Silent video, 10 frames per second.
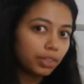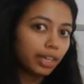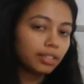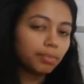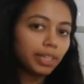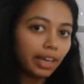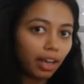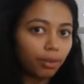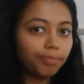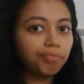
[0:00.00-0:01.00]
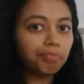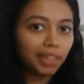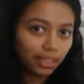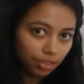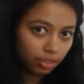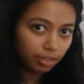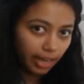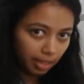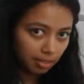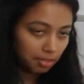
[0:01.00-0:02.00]
take something out, that's your
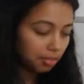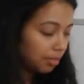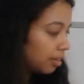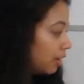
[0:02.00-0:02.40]
answer.